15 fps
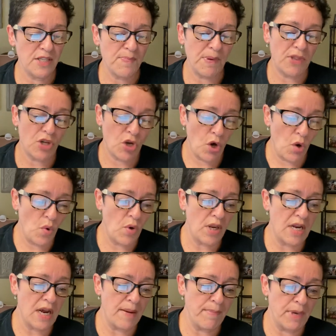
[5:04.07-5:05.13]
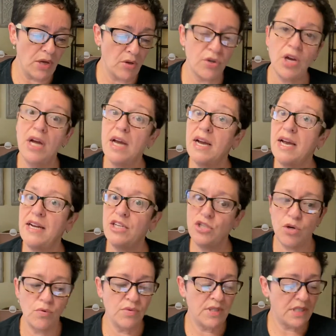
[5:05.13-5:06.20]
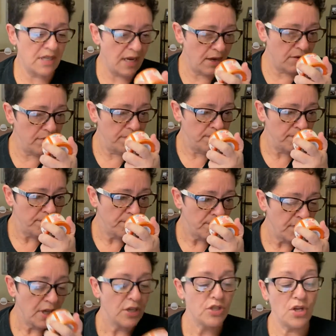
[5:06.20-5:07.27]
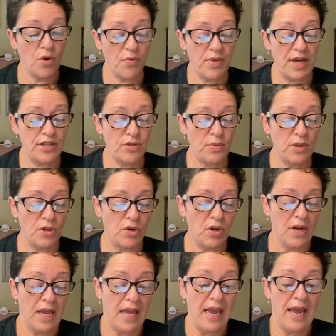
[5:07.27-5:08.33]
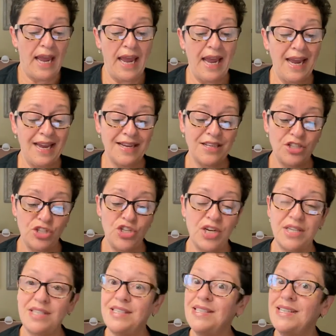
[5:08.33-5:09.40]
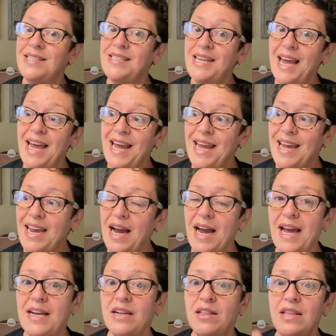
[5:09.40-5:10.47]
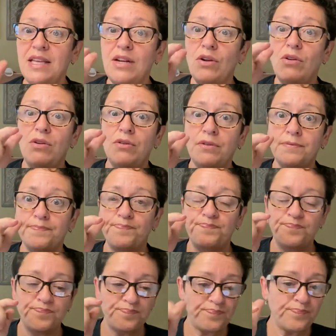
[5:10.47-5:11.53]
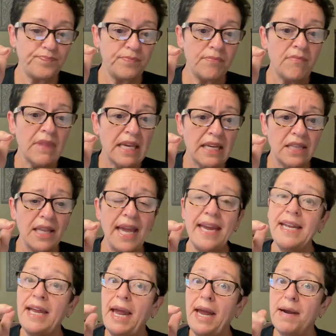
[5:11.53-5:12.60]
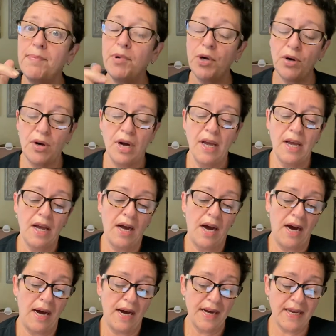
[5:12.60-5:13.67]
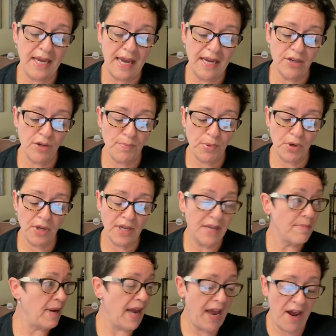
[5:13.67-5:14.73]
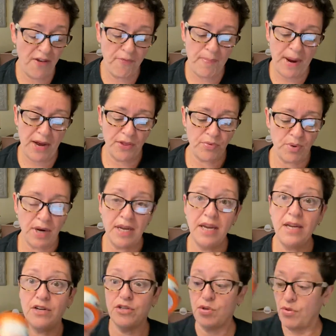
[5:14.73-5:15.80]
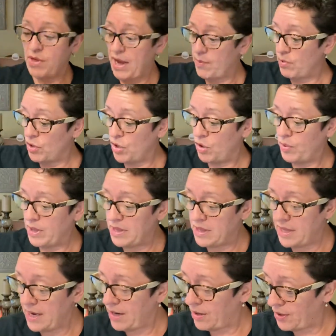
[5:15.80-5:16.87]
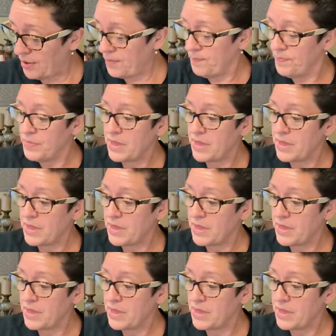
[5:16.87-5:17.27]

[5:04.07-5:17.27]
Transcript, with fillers: but the coconut milk kind of tones it down. So that's really good. And just today, I had a little Glade Amber uh, candle burning in my half bath right here. So that will go in there.